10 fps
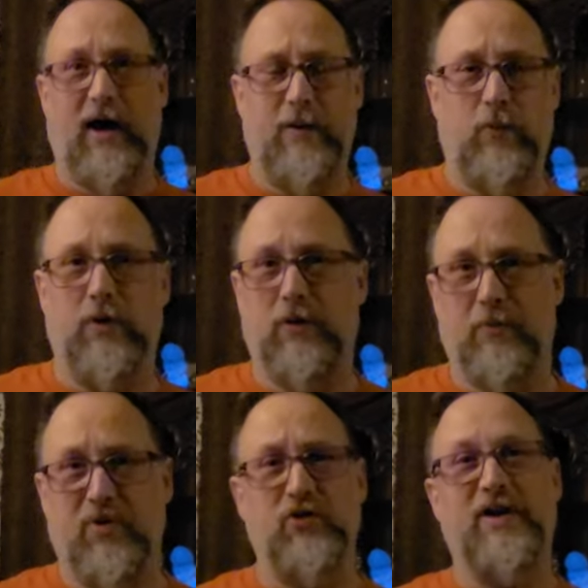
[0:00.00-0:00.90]
I
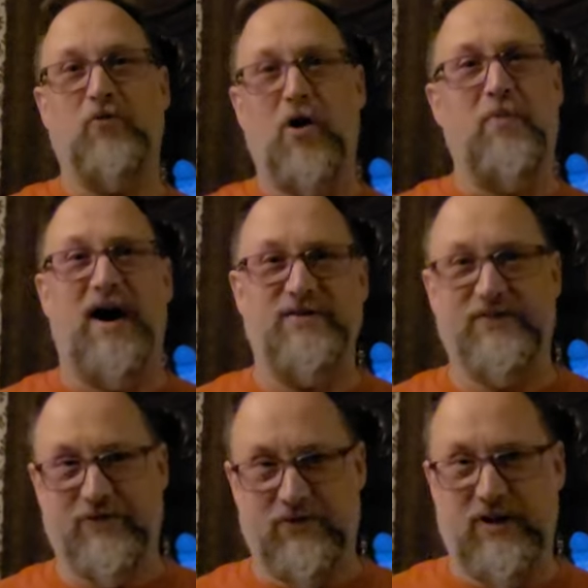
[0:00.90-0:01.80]
will, building
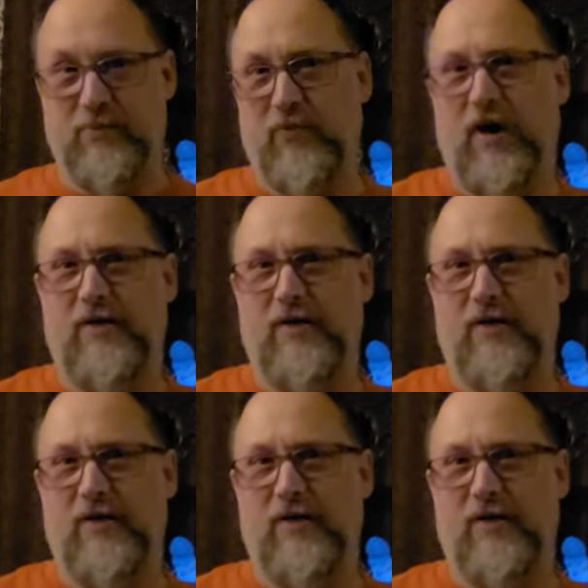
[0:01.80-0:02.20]
robots isn't cheap.